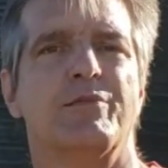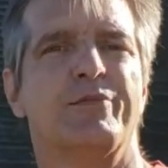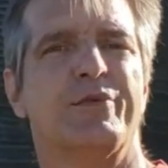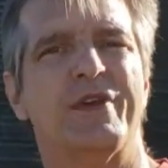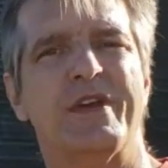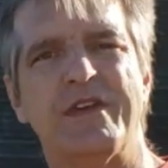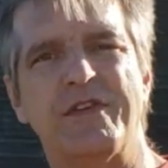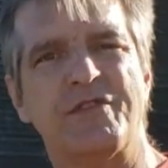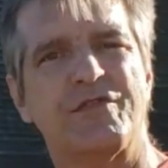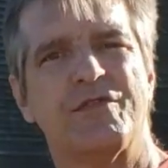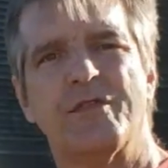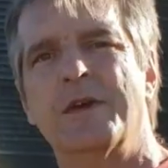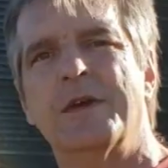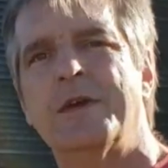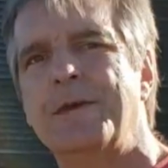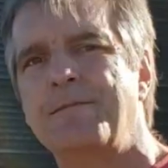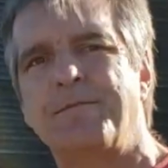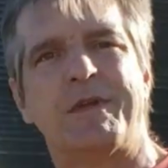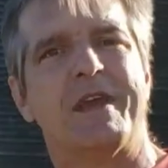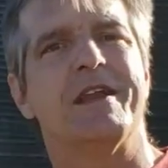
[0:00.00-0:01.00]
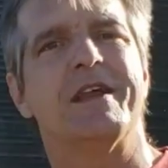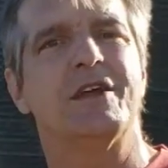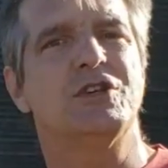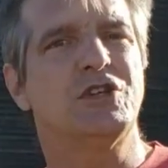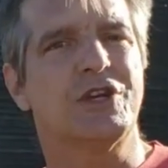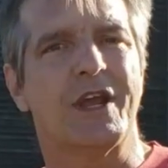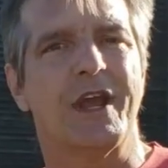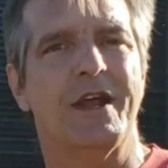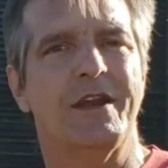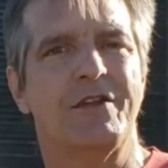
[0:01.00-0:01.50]
please get
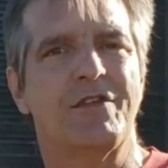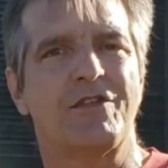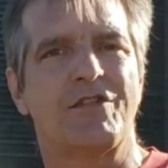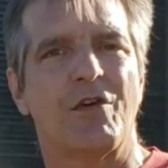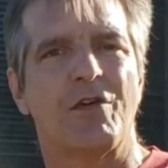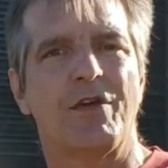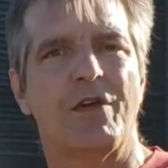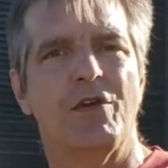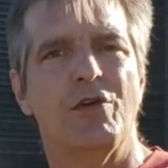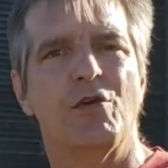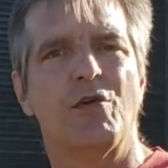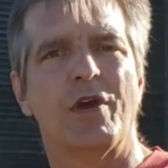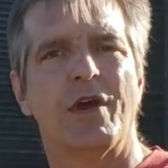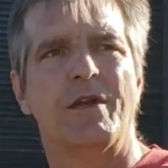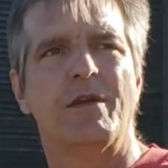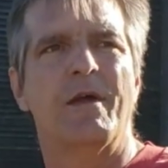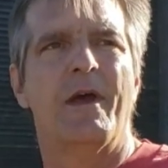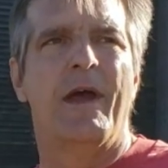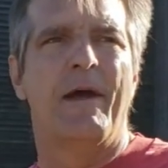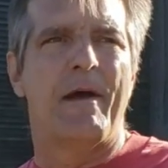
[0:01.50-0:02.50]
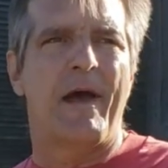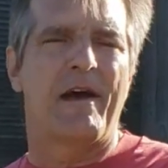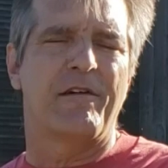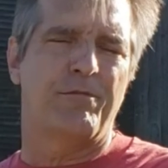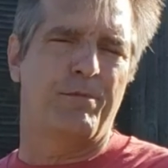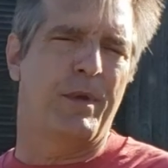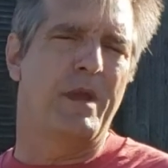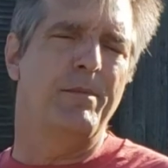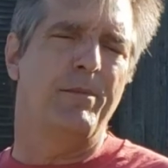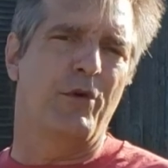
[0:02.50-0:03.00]
educated so that you can
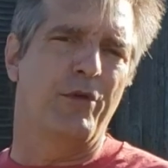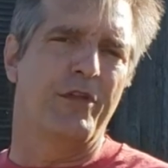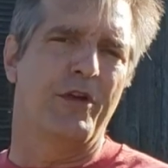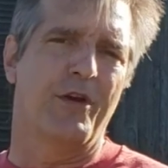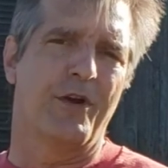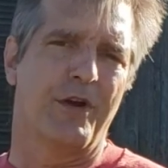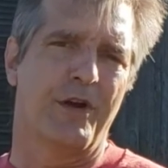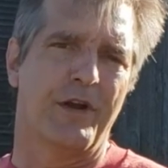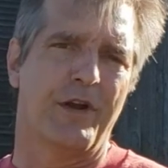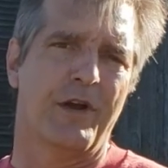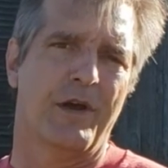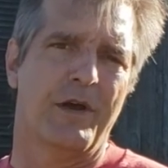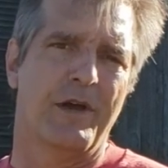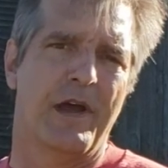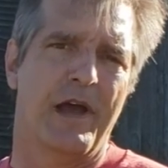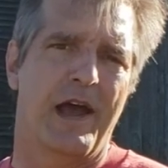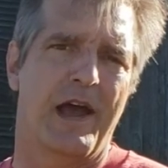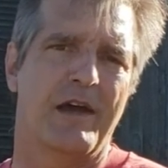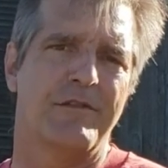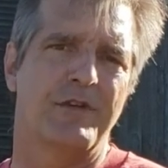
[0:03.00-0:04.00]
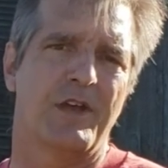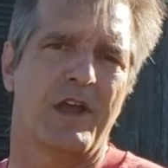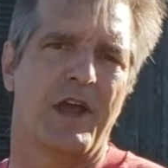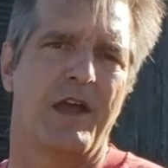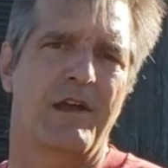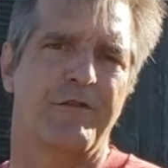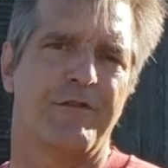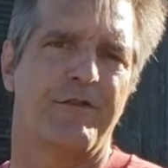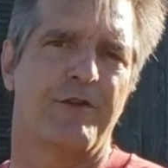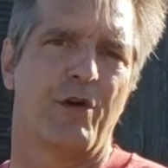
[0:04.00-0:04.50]
have people that are going to
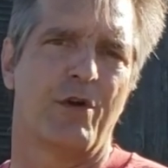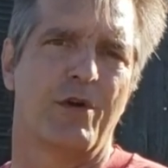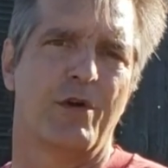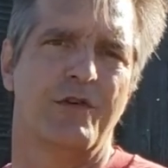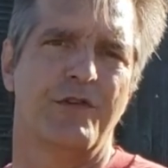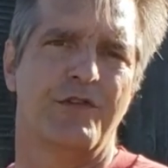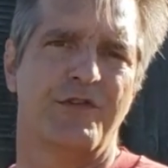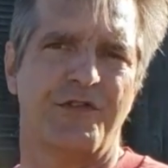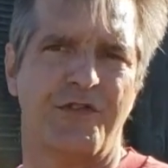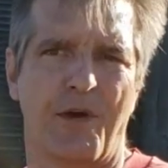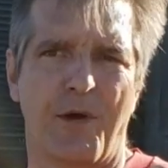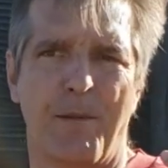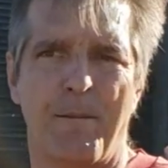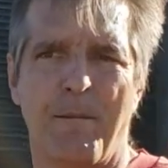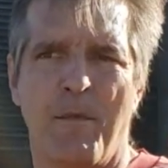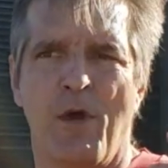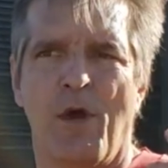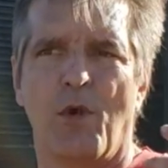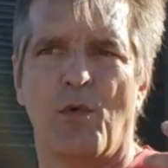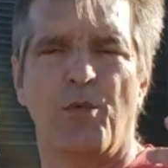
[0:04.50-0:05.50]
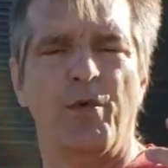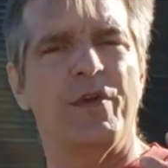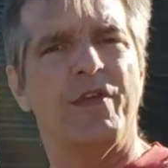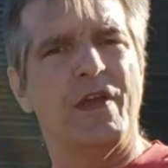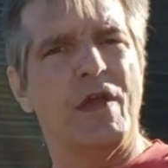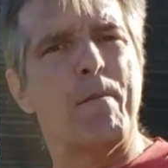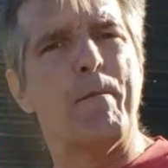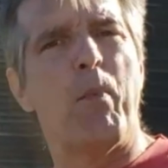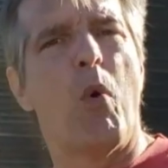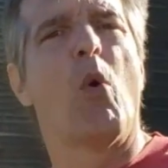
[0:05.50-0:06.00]
advocate for some
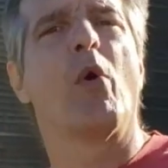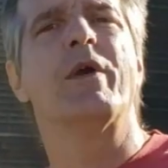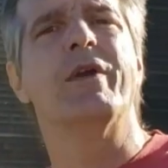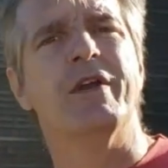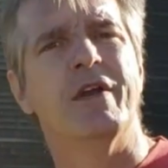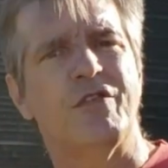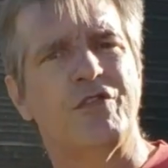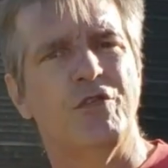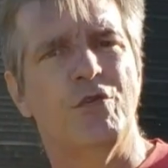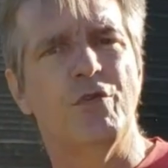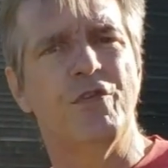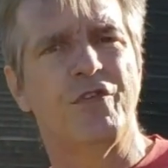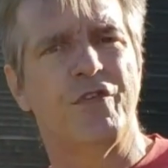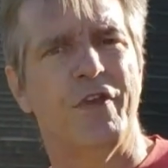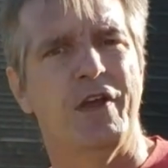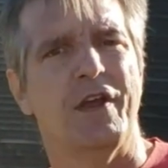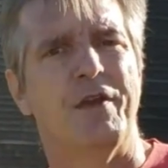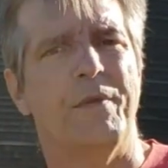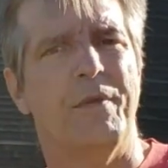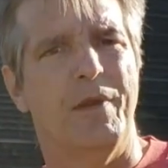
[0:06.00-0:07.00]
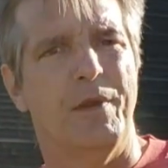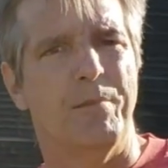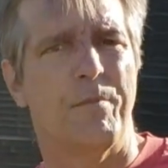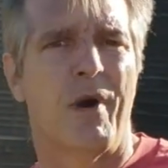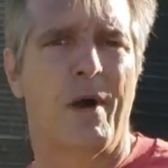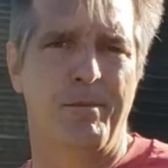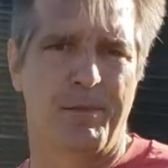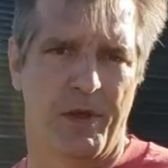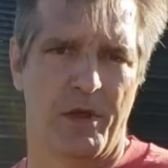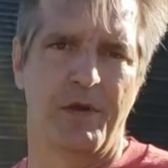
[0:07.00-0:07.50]
really important issues in
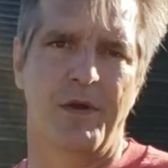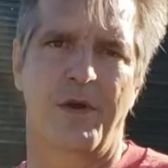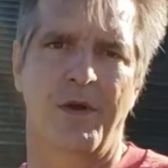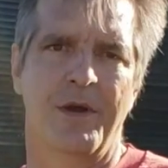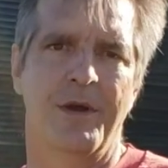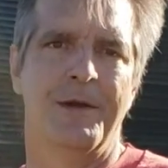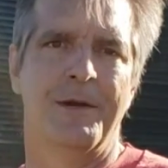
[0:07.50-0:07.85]
Montpelier.